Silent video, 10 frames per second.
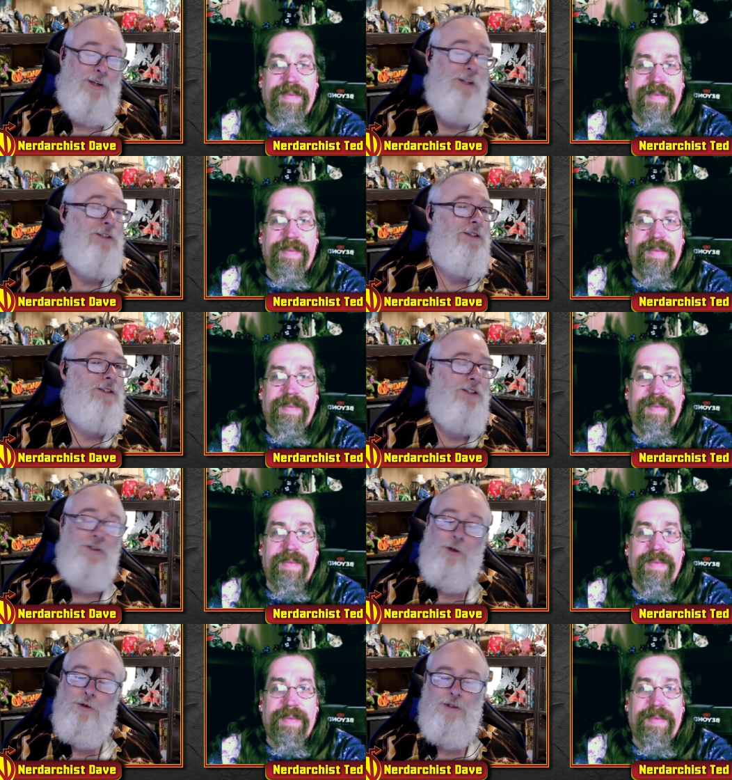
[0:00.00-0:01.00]
Speaker 1: Dungeons and
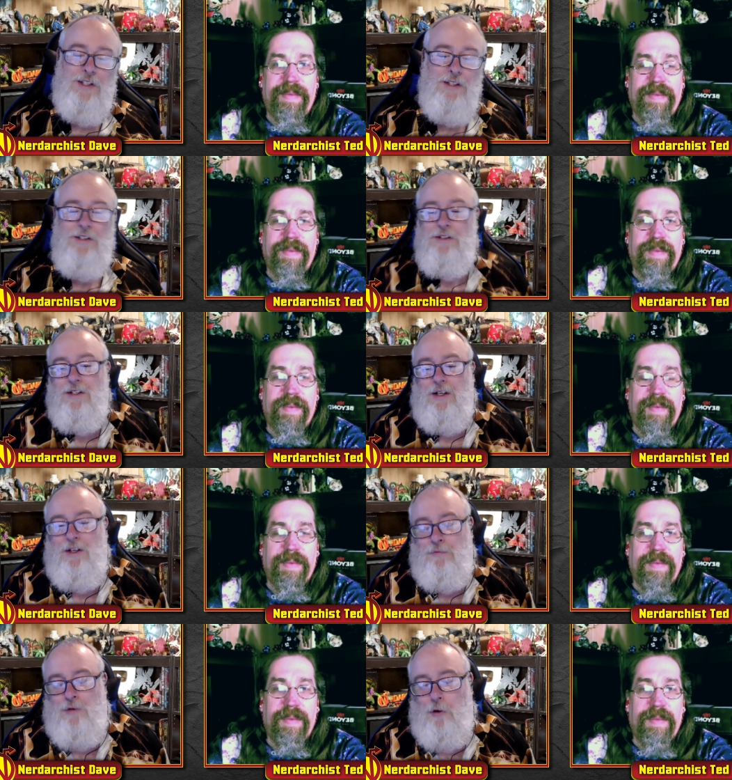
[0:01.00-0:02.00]
Social Distancing.
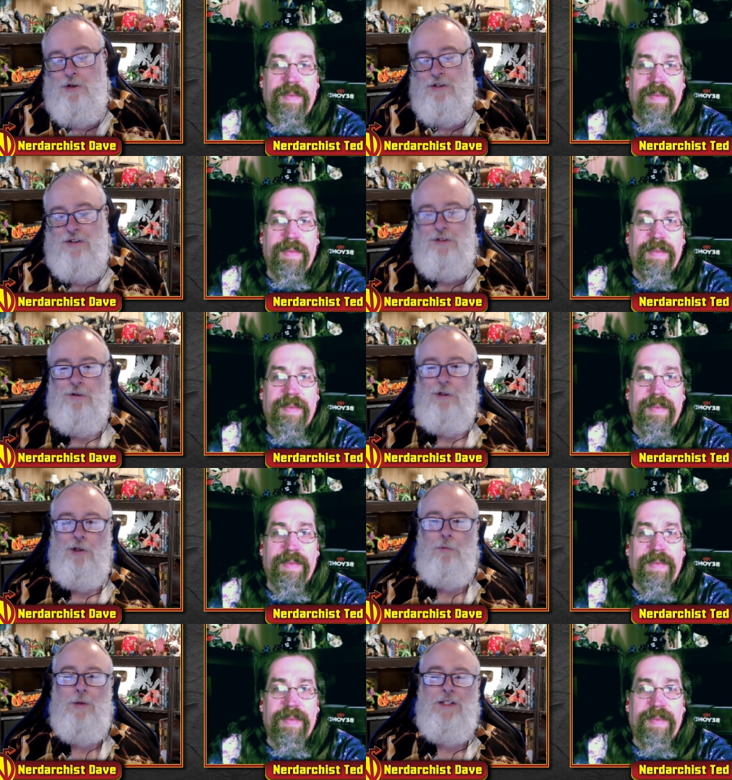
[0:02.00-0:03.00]
You notice things are a
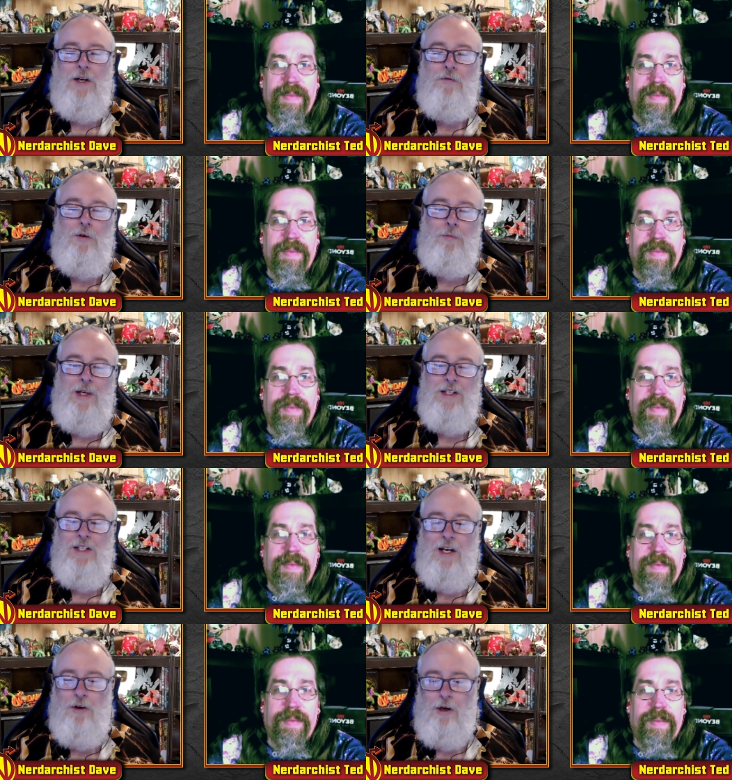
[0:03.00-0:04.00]
little bit different. Me and
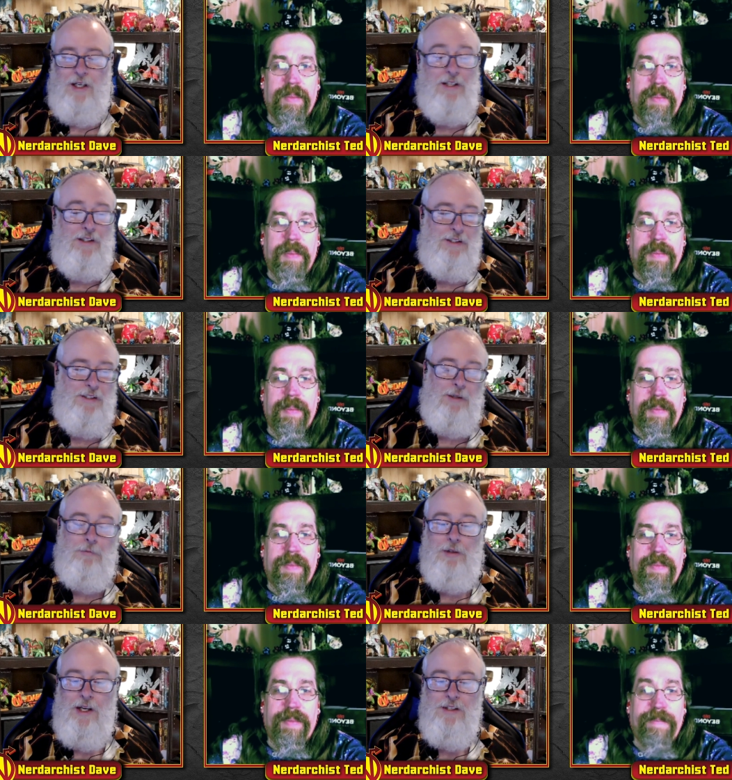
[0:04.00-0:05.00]
Ted aren't in the same
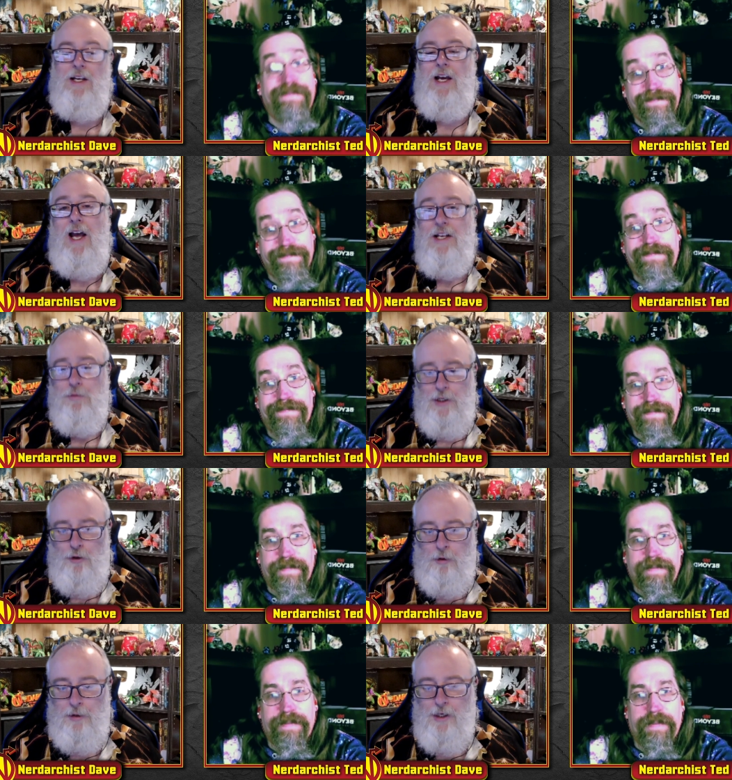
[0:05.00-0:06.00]
place as we
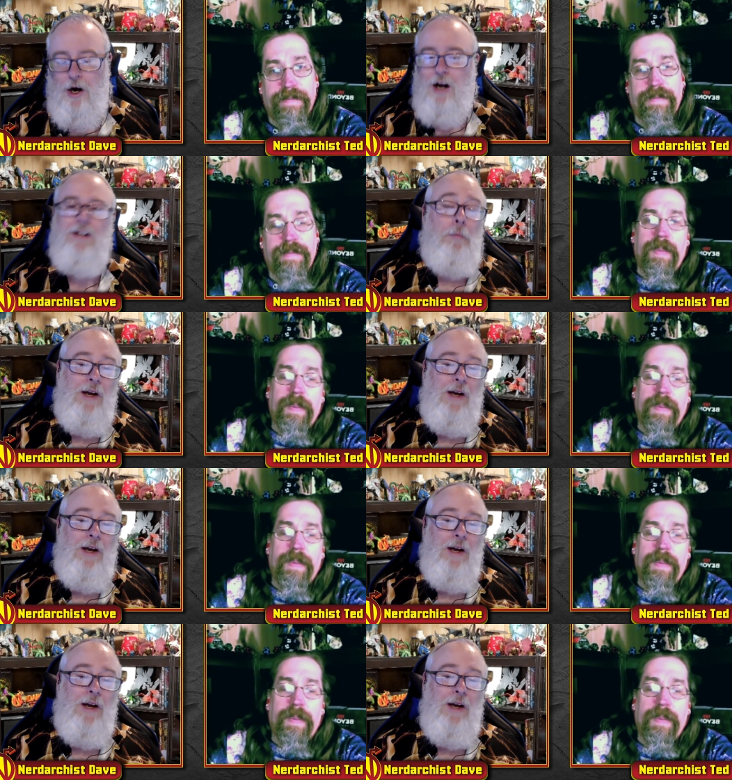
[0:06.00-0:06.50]
normally are.